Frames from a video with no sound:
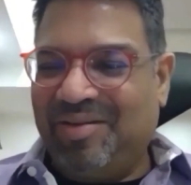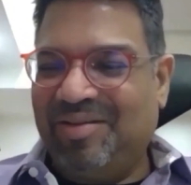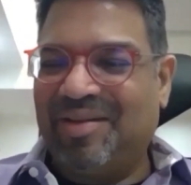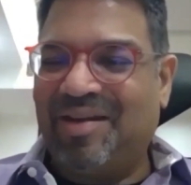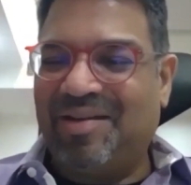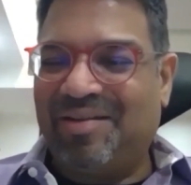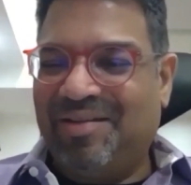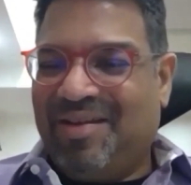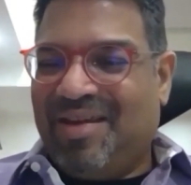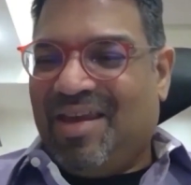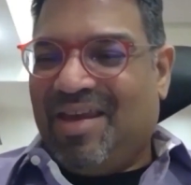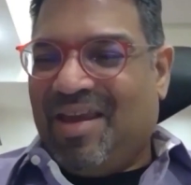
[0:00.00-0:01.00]
Yeah.
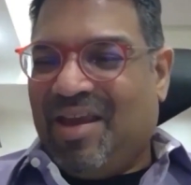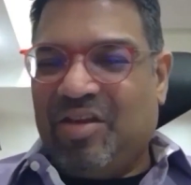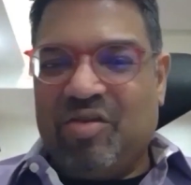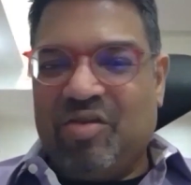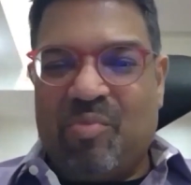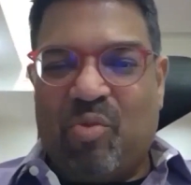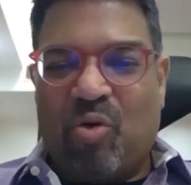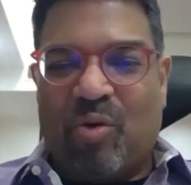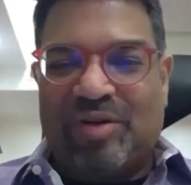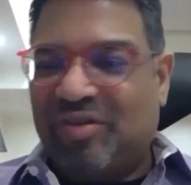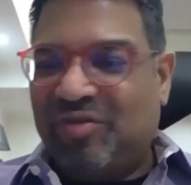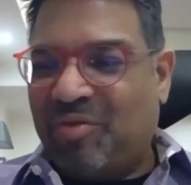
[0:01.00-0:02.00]
More
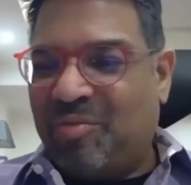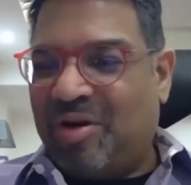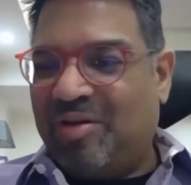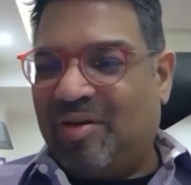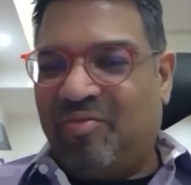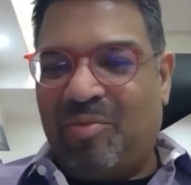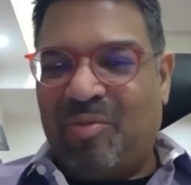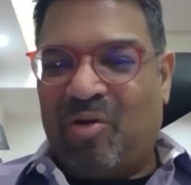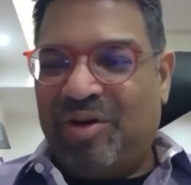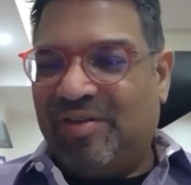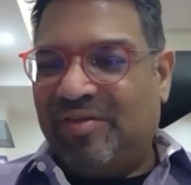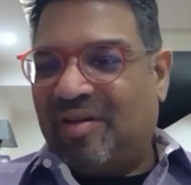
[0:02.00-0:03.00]
questions from our
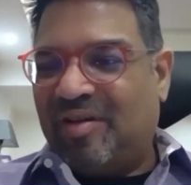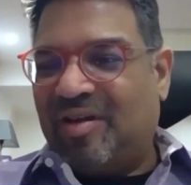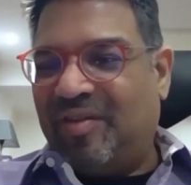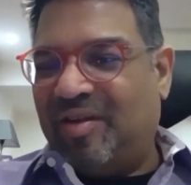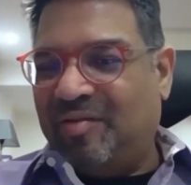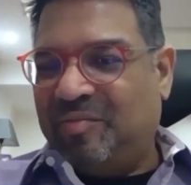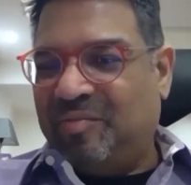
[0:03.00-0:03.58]
audience, Karthika?